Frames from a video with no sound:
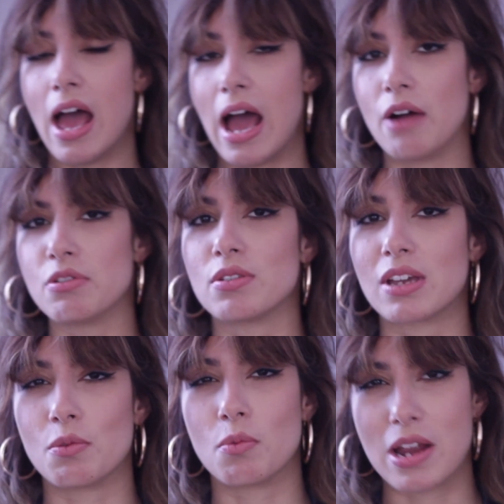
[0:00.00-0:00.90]
how you
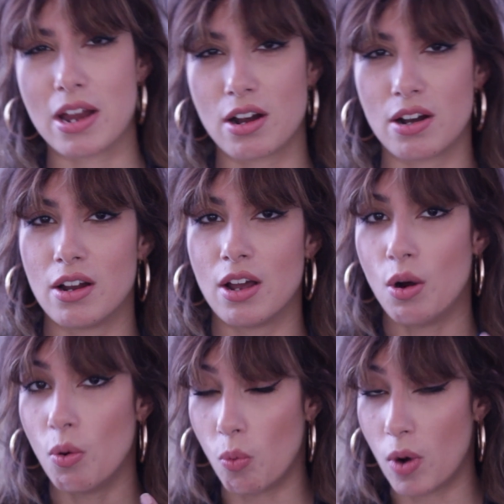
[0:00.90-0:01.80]
can wear
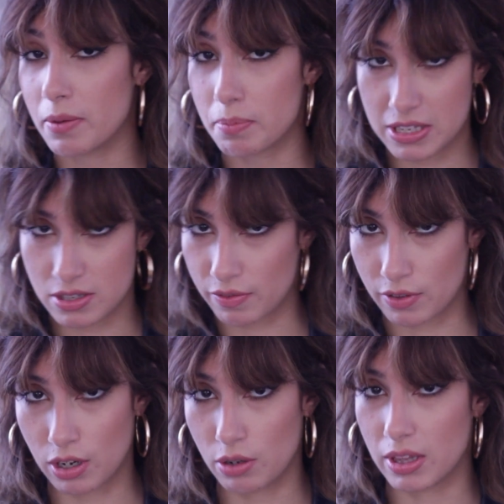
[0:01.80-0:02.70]
one piece of
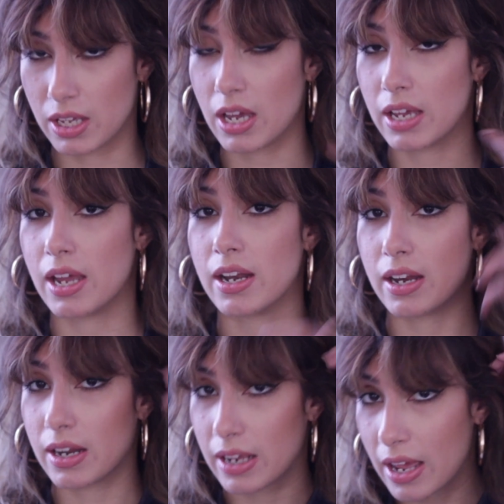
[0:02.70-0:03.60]
clothing again
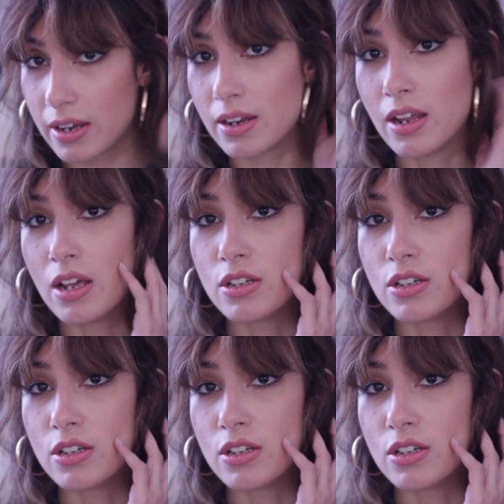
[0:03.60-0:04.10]
and again.